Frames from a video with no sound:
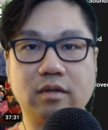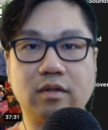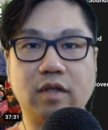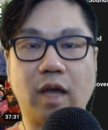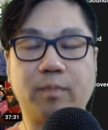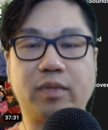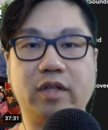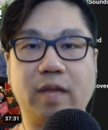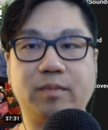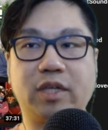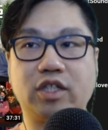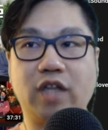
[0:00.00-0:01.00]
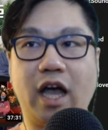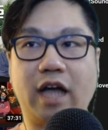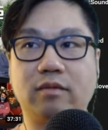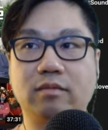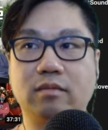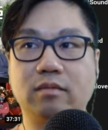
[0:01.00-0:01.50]
epileptic
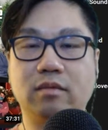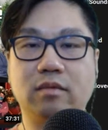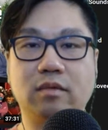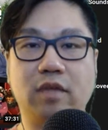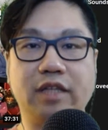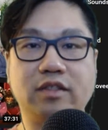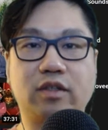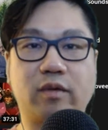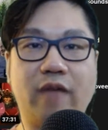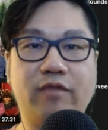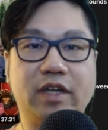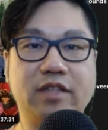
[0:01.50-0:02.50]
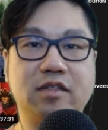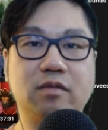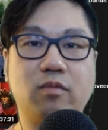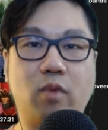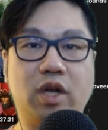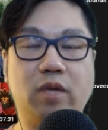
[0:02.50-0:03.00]
shock lights graphics
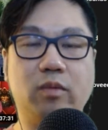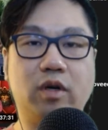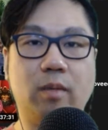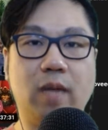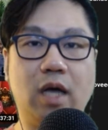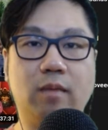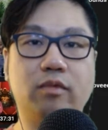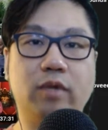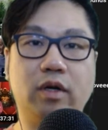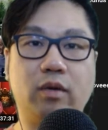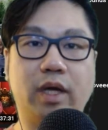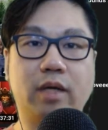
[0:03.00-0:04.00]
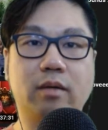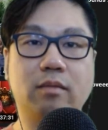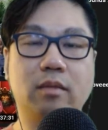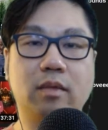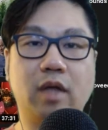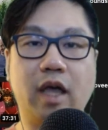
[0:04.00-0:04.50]
warning will come up real quick,
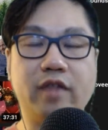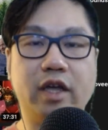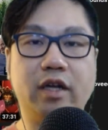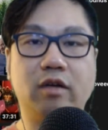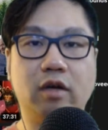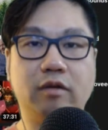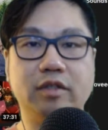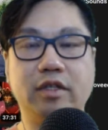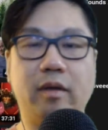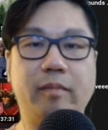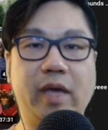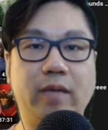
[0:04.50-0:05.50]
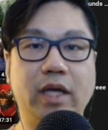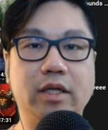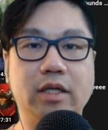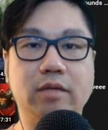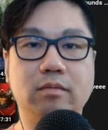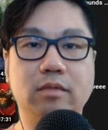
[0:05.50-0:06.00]
and then it'll go into the main
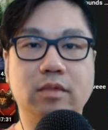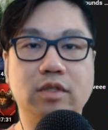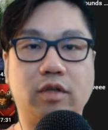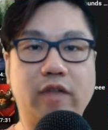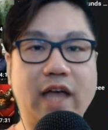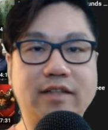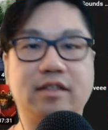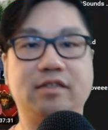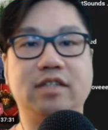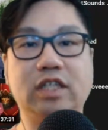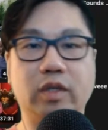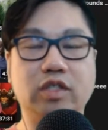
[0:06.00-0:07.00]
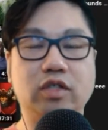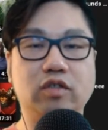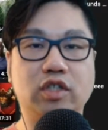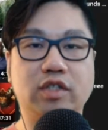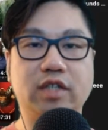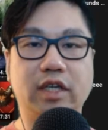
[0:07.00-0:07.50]
menu. So that's the sequence you
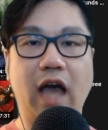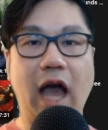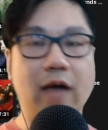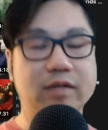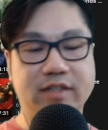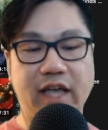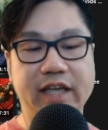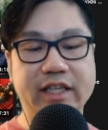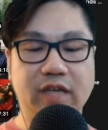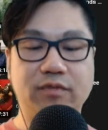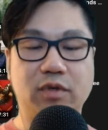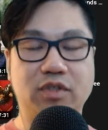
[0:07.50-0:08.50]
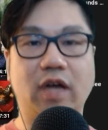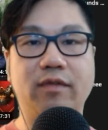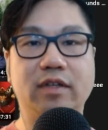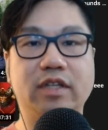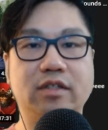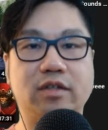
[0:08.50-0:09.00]
should see. I would say give yourself
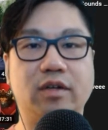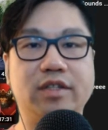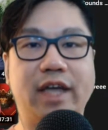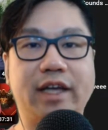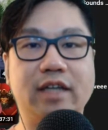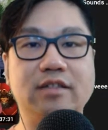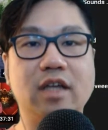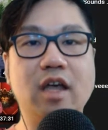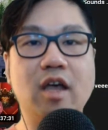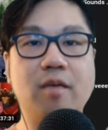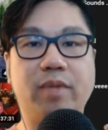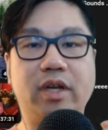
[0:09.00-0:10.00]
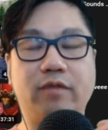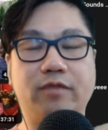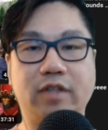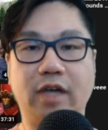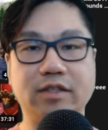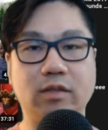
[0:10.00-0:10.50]
at least 30 seconds, but if
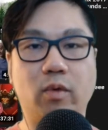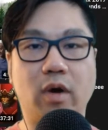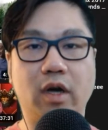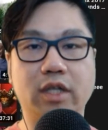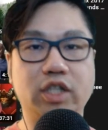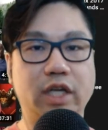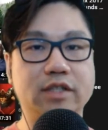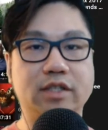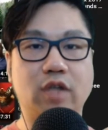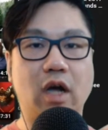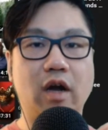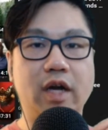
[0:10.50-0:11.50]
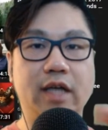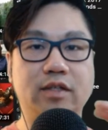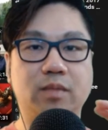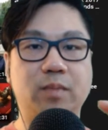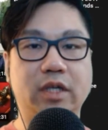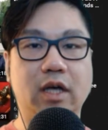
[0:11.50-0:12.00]
it doesn't work, chances are
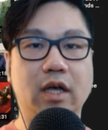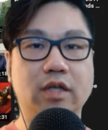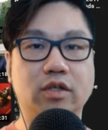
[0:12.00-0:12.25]
it's because your